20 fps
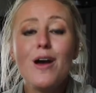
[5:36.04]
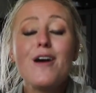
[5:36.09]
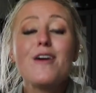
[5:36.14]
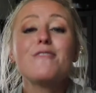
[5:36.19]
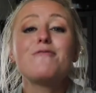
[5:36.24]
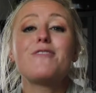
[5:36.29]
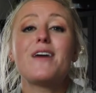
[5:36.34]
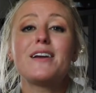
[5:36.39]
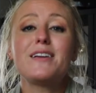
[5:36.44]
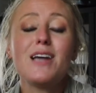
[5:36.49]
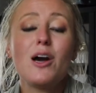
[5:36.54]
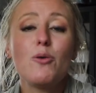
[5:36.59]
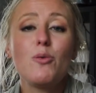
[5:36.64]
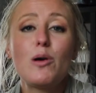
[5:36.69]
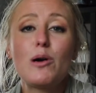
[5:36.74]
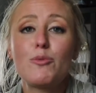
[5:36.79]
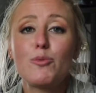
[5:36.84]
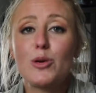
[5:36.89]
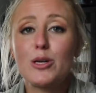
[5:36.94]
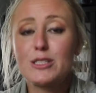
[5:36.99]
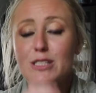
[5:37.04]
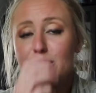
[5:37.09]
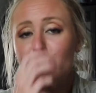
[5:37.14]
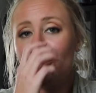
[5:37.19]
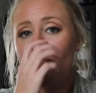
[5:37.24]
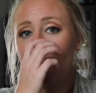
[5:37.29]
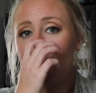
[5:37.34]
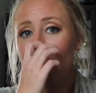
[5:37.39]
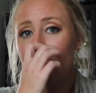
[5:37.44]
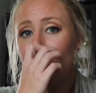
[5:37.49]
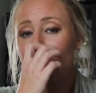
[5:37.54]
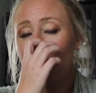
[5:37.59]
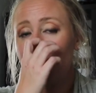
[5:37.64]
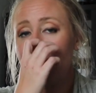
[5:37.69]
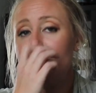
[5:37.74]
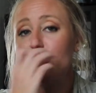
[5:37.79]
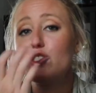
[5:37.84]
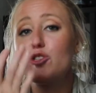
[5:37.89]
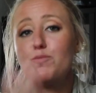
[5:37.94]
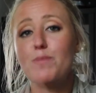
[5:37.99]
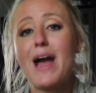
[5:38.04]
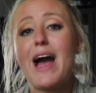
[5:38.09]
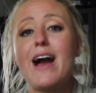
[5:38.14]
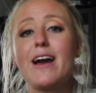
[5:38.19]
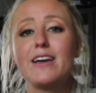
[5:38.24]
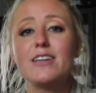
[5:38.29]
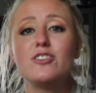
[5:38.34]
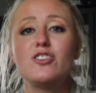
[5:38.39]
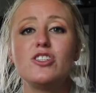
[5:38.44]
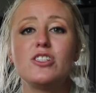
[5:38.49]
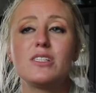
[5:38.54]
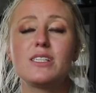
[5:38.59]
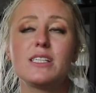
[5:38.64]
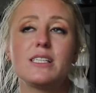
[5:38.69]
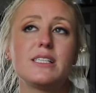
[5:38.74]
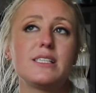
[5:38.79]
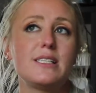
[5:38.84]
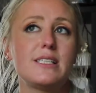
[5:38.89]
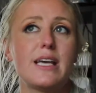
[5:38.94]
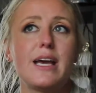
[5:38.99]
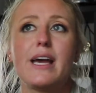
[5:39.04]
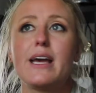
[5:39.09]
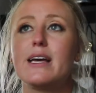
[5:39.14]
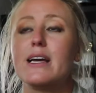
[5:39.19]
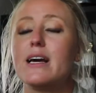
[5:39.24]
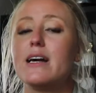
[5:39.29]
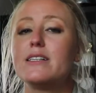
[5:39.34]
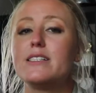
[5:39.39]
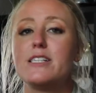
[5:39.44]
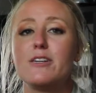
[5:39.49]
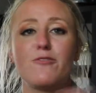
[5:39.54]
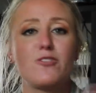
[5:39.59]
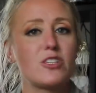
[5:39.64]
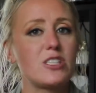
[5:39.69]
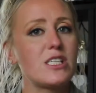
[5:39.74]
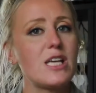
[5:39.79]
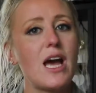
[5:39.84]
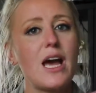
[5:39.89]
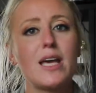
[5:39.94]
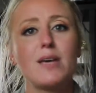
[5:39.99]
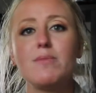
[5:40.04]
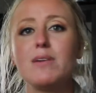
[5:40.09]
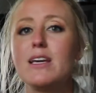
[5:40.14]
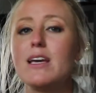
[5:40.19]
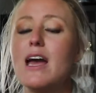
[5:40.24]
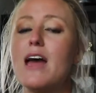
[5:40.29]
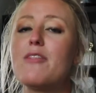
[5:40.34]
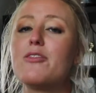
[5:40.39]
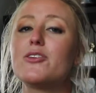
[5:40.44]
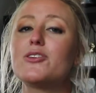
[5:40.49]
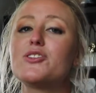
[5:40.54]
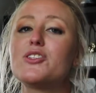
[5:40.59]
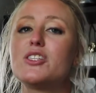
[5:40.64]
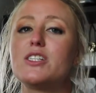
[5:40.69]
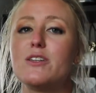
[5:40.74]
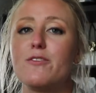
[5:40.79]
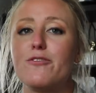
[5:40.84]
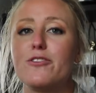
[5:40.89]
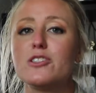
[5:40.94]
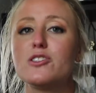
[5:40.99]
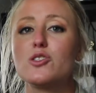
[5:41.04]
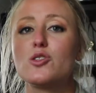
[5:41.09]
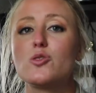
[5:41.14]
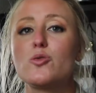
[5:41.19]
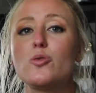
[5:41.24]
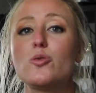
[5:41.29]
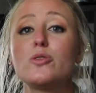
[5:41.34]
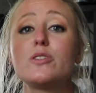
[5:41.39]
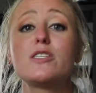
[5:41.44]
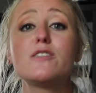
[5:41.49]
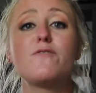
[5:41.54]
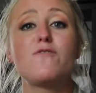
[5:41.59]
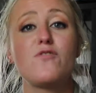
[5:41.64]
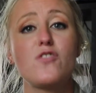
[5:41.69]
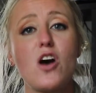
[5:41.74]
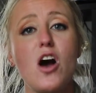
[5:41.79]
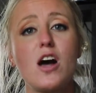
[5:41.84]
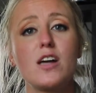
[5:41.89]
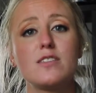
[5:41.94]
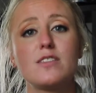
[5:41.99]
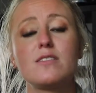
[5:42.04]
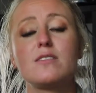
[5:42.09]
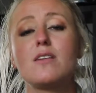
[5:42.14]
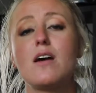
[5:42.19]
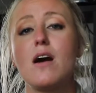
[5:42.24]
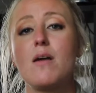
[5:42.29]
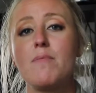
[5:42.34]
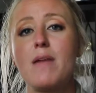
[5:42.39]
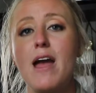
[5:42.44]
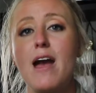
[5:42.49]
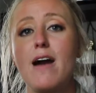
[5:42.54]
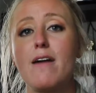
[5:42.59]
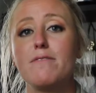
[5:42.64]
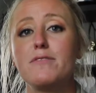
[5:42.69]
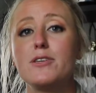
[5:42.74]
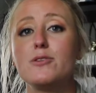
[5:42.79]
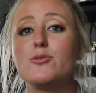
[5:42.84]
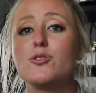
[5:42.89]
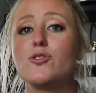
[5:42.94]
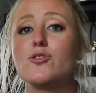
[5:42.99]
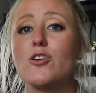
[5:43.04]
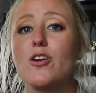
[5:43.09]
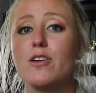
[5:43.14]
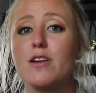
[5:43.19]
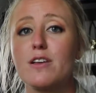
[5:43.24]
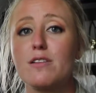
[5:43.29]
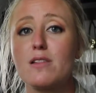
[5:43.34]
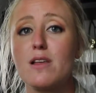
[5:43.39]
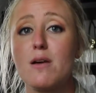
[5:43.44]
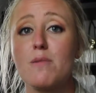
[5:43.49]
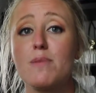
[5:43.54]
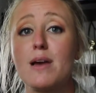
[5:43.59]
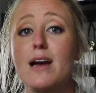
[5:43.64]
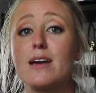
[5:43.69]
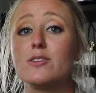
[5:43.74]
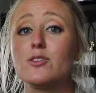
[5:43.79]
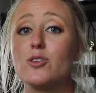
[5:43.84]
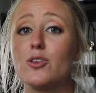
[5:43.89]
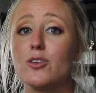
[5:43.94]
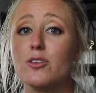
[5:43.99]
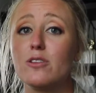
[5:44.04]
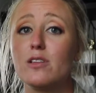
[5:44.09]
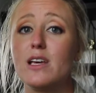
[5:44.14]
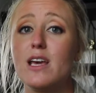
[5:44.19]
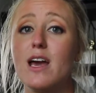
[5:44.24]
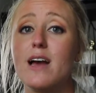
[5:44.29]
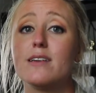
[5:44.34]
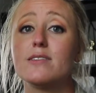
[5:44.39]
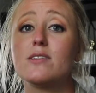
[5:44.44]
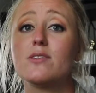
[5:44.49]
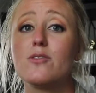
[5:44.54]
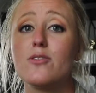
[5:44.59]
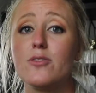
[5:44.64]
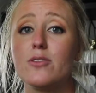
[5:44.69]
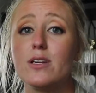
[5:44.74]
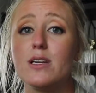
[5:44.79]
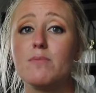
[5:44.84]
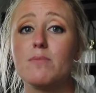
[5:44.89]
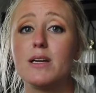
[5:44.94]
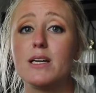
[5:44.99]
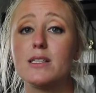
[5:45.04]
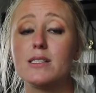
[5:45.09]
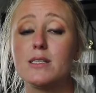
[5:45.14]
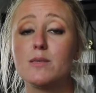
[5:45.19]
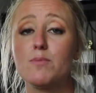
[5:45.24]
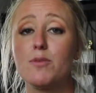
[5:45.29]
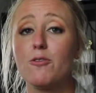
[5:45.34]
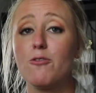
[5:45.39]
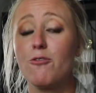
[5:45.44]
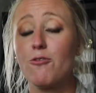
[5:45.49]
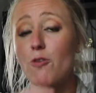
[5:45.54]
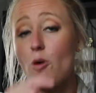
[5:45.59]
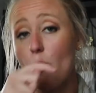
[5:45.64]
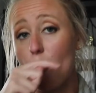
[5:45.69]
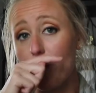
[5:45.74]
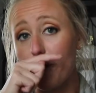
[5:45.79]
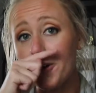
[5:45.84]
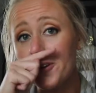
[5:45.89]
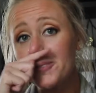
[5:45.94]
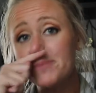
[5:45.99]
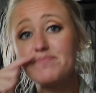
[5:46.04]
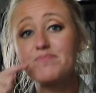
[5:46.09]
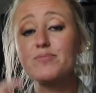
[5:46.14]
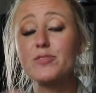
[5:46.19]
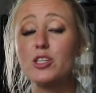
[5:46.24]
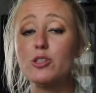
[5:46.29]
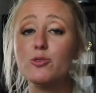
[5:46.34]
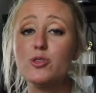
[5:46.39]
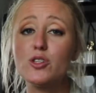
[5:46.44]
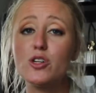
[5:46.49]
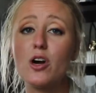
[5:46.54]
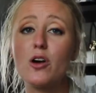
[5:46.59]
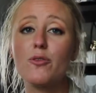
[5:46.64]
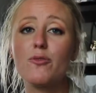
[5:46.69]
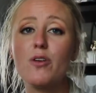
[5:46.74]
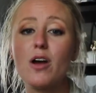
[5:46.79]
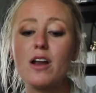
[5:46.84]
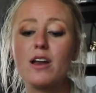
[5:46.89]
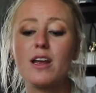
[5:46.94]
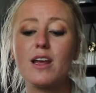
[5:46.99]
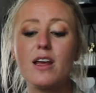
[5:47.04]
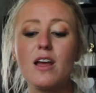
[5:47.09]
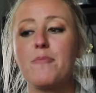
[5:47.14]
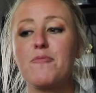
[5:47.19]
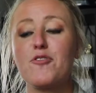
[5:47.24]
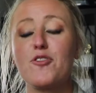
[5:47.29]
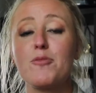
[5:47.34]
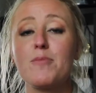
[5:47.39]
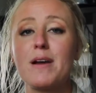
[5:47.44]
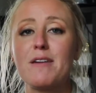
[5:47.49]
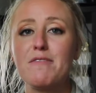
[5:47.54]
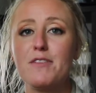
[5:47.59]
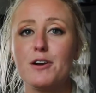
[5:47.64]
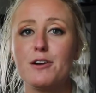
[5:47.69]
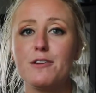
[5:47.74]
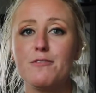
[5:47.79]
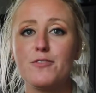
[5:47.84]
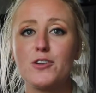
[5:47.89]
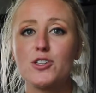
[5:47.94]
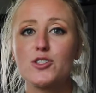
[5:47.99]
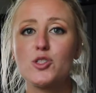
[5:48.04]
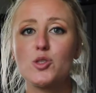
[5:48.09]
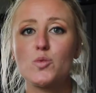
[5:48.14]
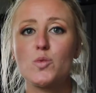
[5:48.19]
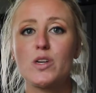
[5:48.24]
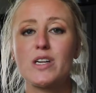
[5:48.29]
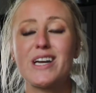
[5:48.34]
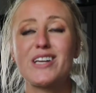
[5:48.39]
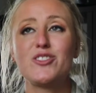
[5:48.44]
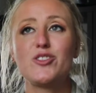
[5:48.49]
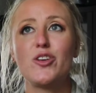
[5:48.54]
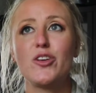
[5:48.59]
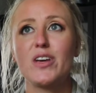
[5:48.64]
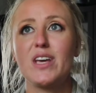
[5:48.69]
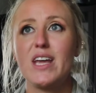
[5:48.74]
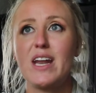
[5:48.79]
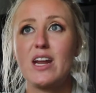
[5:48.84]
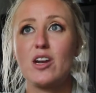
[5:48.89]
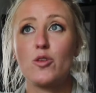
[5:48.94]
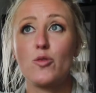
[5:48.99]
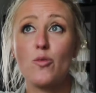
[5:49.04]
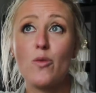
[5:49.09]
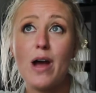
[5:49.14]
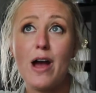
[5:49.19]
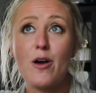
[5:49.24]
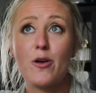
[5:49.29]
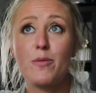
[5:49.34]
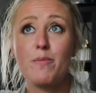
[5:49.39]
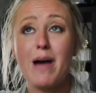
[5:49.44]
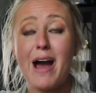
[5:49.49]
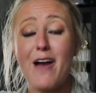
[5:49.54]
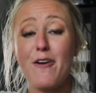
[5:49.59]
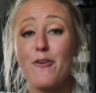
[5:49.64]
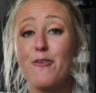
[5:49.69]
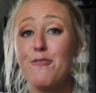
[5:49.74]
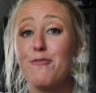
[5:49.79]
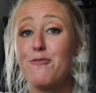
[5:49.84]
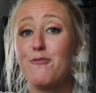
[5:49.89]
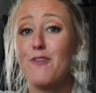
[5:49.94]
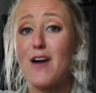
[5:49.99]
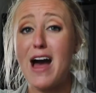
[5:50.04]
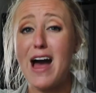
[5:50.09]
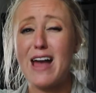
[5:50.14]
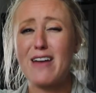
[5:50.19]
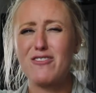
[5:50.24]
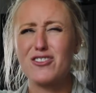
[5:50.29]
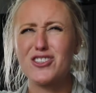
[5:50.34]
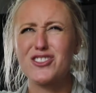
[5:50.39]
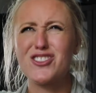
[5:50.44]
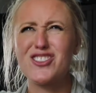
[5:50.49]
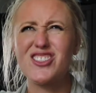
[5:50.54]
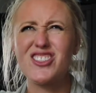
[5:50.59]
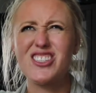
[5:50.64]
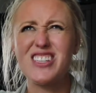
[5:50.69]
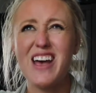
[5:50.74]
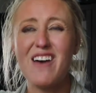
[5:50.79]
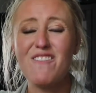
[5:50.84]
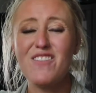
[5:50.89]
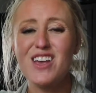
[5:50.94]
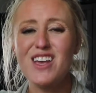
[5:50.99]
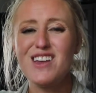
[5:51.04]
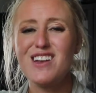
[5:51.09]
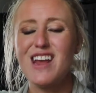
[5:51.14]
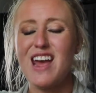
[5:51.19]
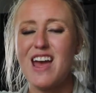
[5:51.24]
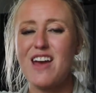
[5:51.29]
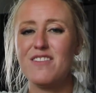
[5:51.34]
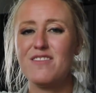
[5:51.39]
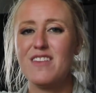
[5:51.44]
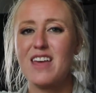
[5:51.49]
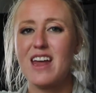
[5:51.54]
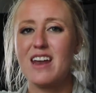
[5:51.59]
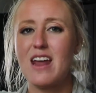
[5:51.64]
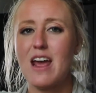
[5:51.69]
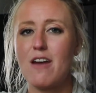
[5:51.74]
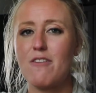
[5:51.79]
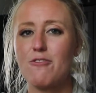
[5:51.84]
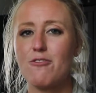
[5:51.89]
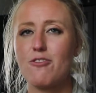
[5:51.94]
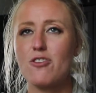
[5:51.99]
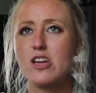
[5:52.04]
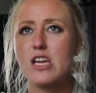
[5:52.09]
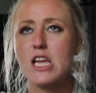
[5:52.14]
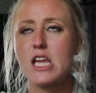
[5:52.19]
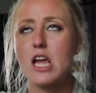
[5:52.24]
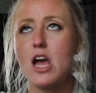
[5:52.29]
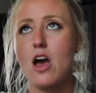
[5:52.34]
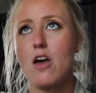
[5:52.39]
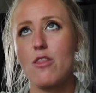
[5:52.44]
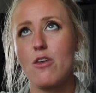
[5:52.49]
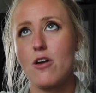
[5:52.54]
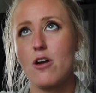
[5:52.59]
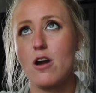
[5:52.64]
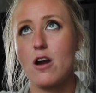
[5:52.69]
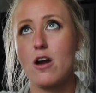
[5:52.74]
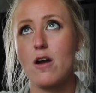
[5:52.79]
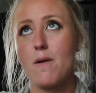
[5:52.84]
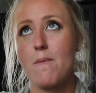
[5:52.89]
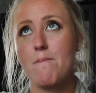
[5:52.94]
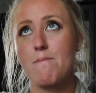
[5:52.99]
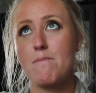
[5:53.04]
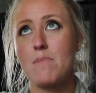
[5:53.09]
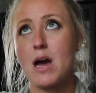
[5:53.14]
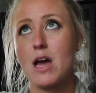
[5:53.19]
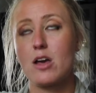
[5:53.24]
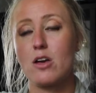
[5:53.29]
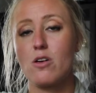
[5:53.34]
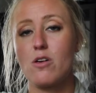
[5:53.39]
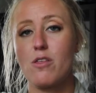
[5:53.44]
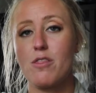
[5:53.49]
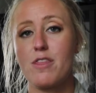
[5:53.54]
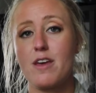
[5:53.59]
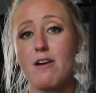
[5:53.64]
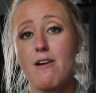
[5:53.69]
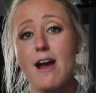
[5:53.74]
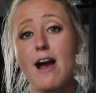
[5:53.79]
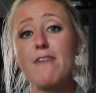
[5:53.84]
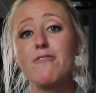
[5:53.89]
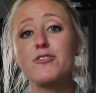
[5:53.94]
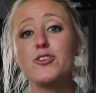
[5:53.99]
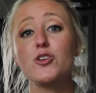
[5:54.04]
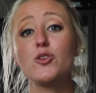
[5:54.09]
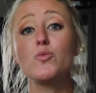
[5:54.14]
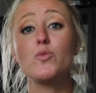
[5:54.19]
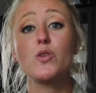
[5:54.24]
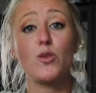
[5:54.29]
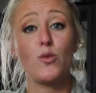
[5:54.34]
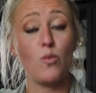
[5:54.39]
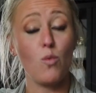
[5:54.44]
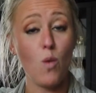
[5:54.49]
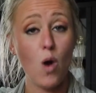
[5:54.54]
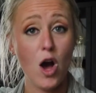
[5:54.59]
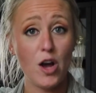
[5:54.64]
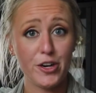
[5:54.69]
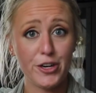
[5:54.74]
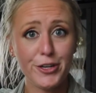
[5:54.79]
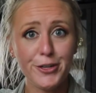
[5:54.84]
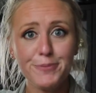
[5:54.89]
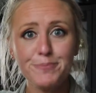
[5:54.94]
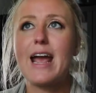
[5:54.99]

Find out what works for you. Each package is going to say a different timing, and there's different schools of thought. Some have you starting them as early as 30 minutes before you start running. For my very first one, I took it at around mile 5 or 7, and then every other mile thereafter with water.